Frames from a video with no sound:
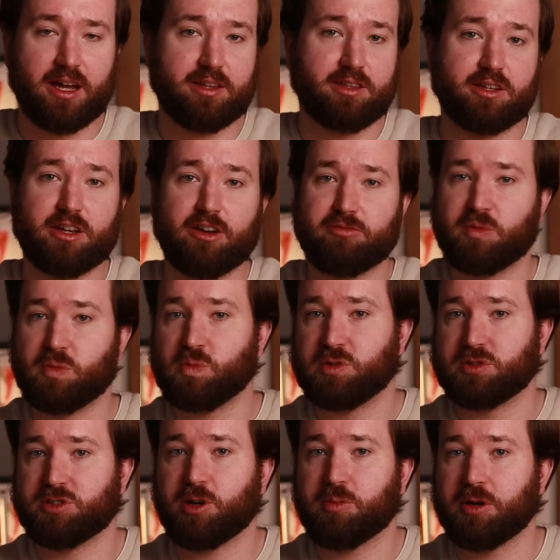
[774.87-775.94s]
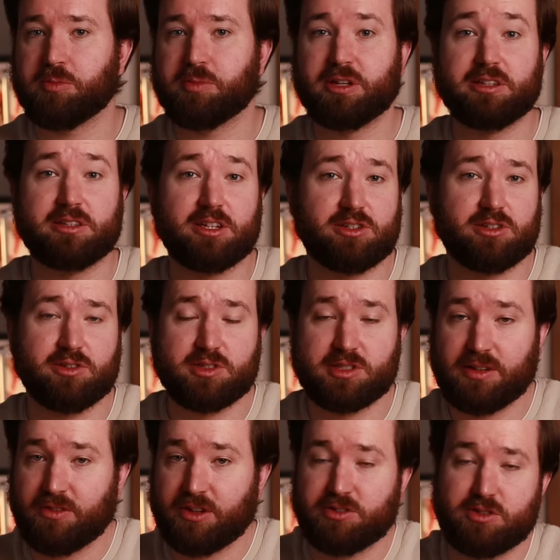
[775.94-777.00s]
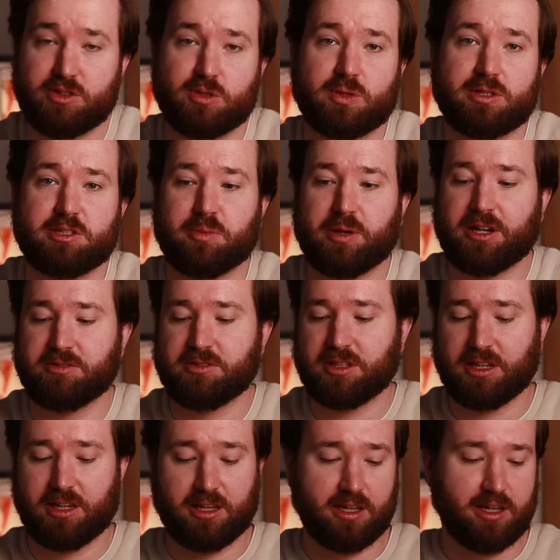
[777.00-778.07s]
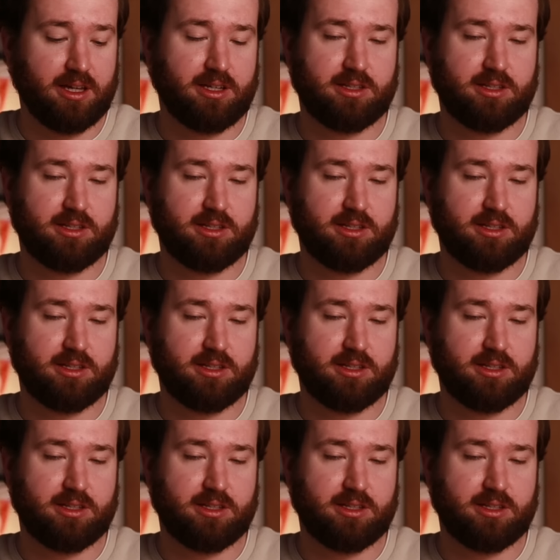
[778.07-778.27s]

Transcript: and the government will top up an additional £720 a year.